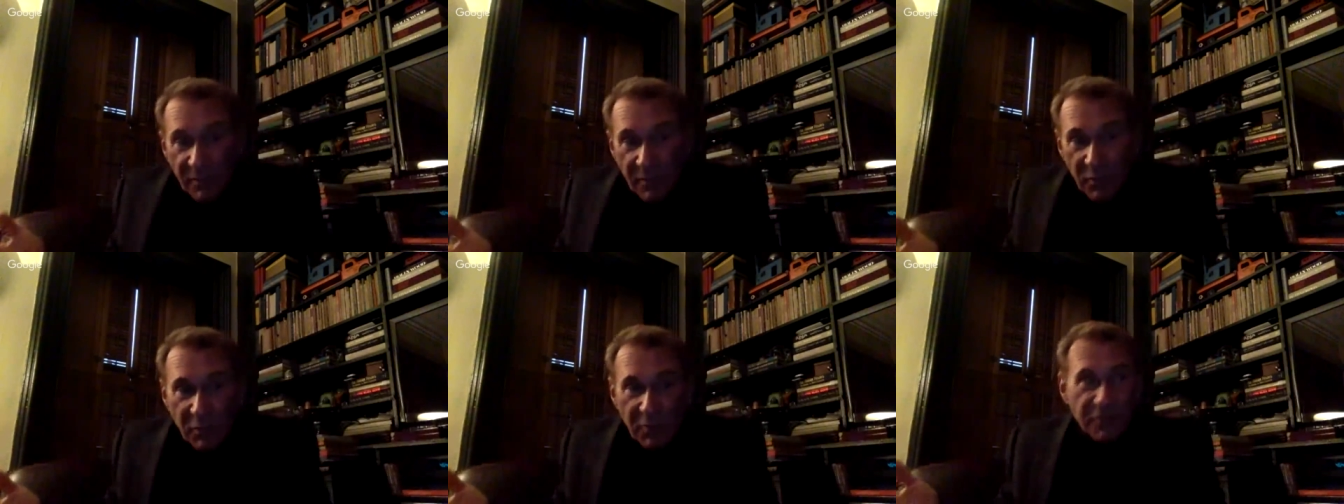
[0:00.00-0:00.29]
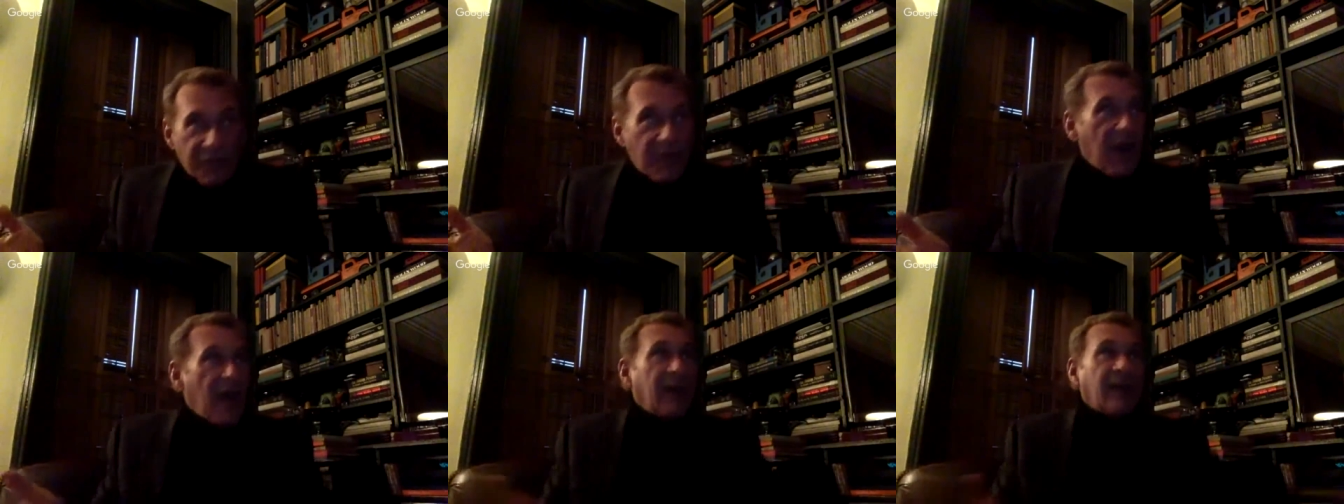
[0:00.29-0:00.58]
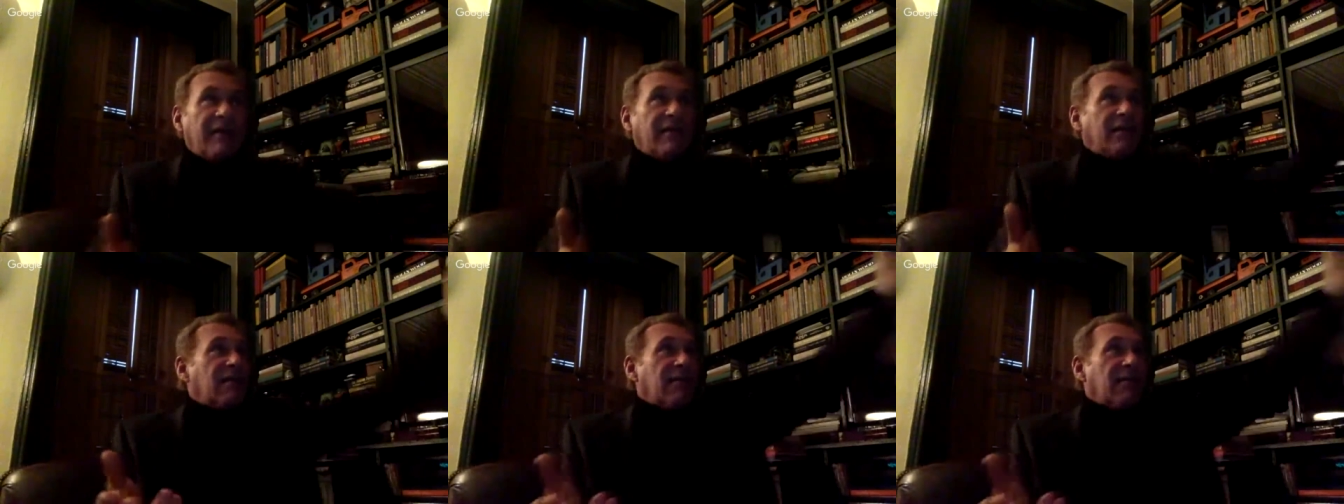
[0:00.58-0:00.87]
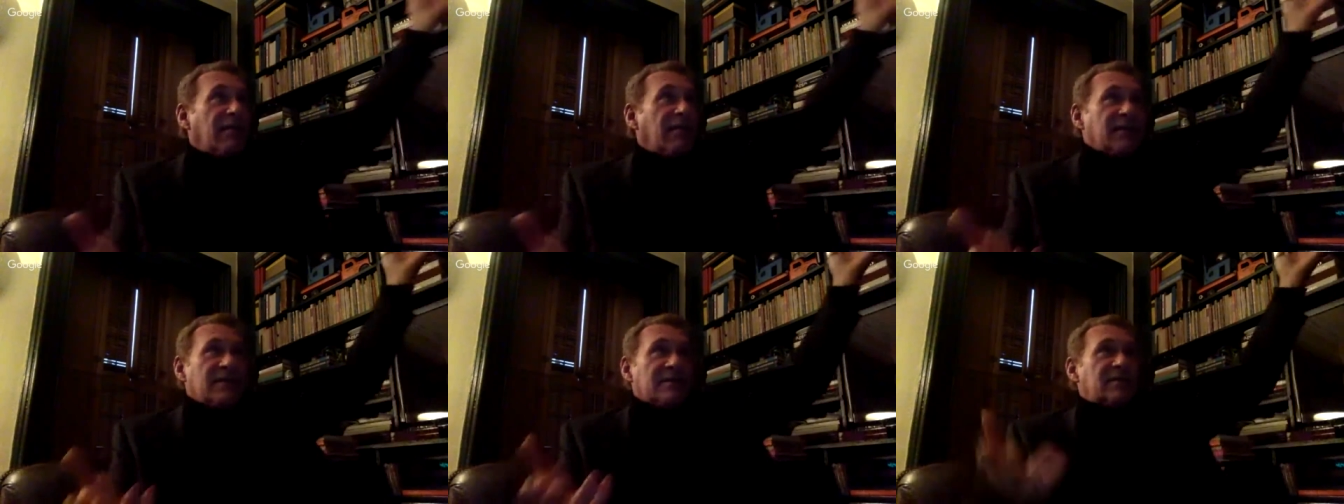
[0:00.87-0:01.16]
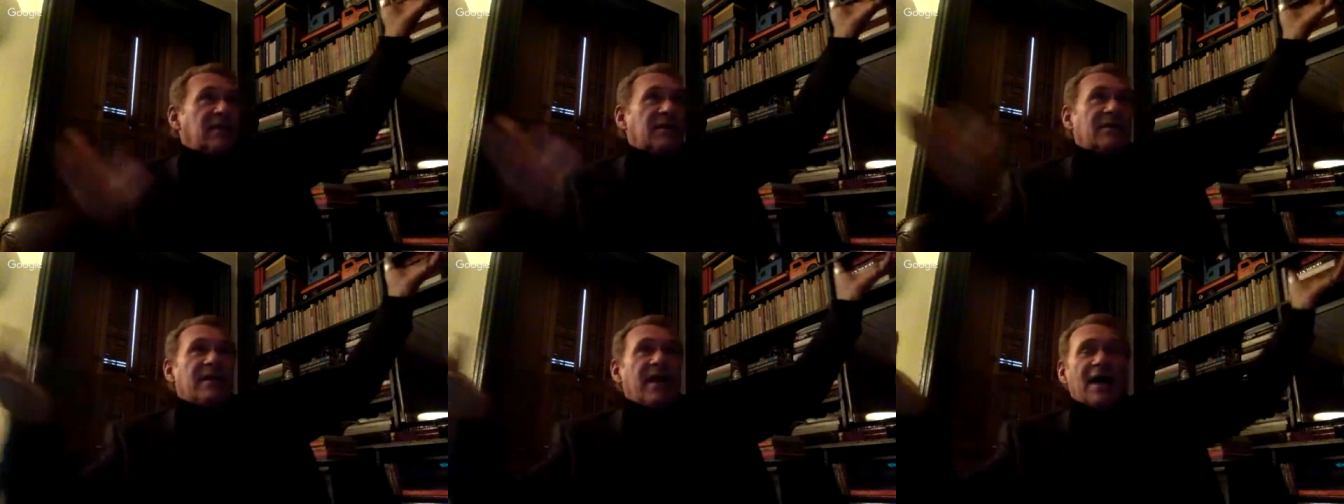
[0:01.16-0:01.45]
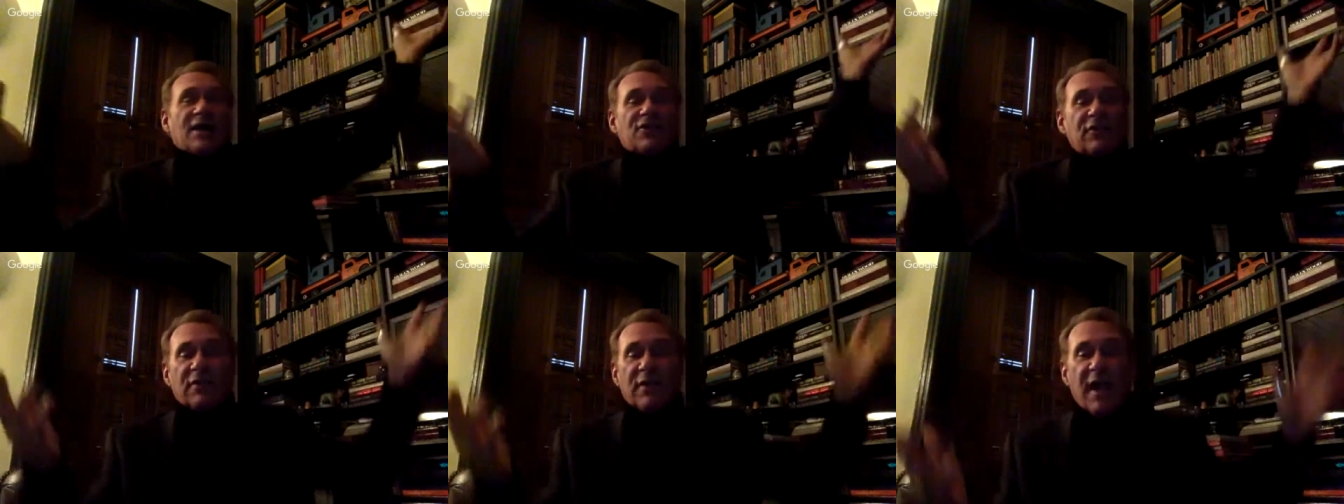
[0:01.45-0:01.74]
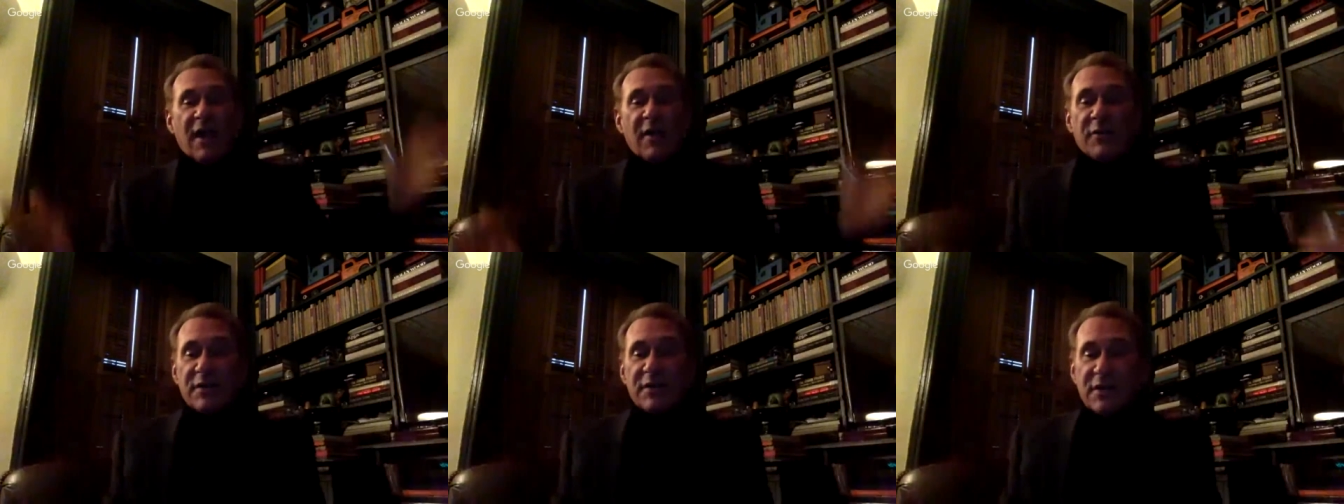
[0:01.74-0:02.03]
were fine, and the this, the natural
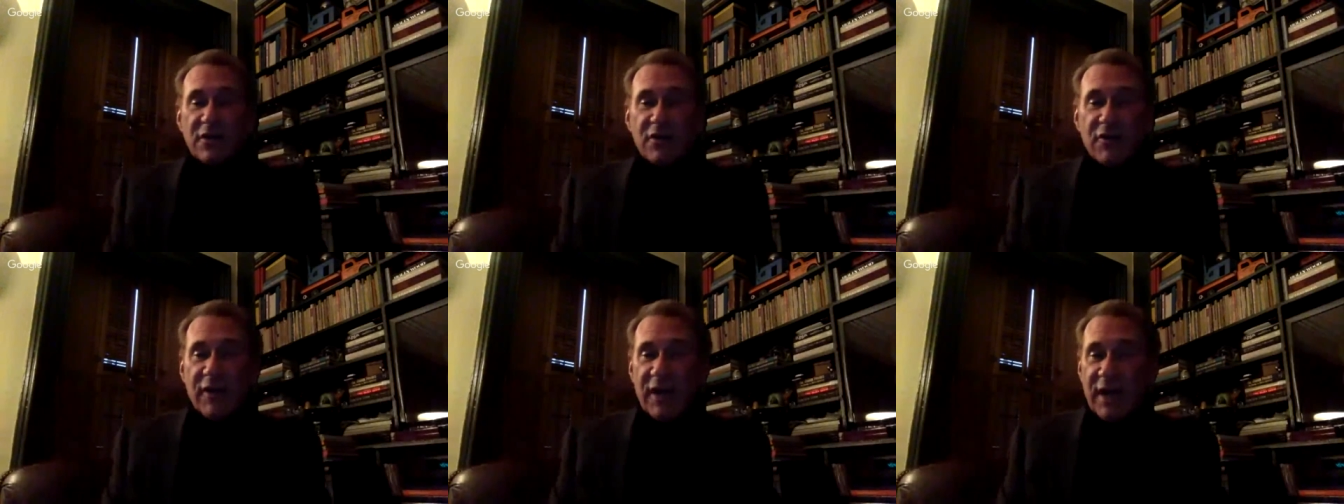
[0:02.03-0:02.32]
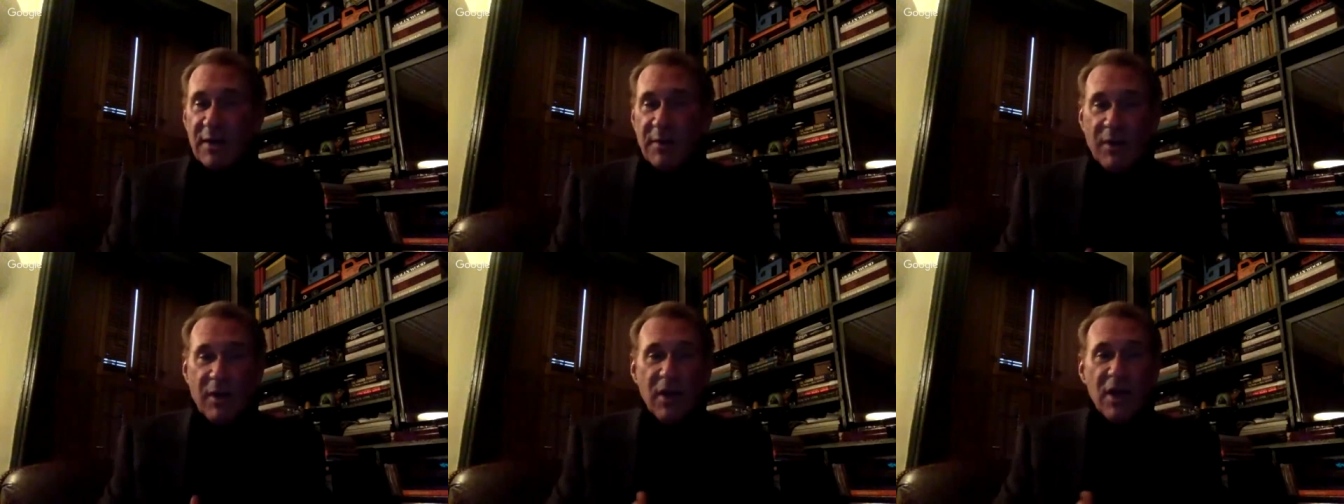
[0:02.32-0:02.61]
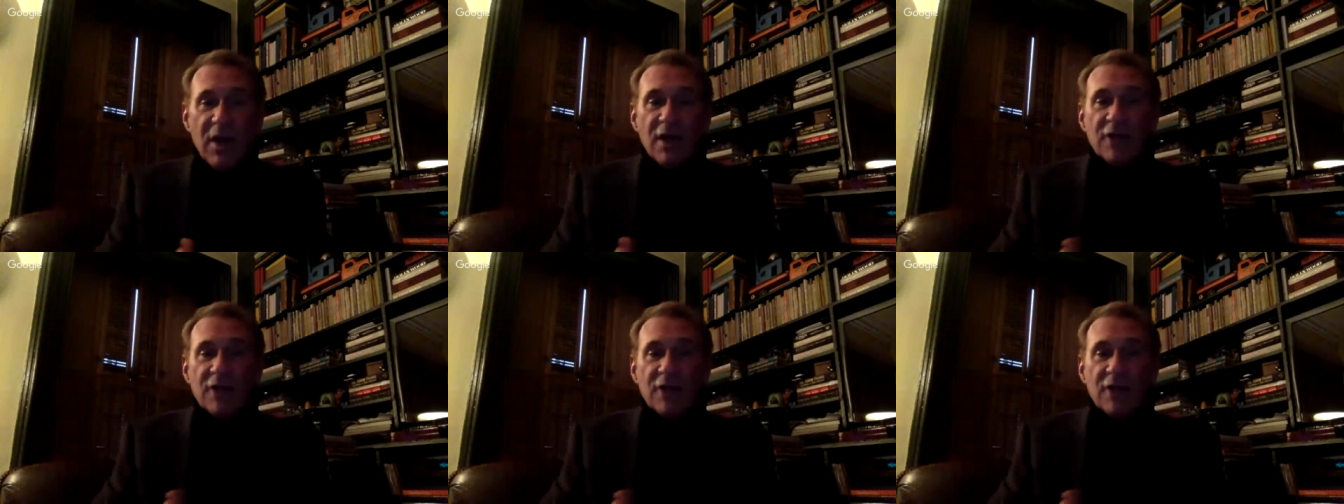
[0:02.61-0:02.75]
light was incredible.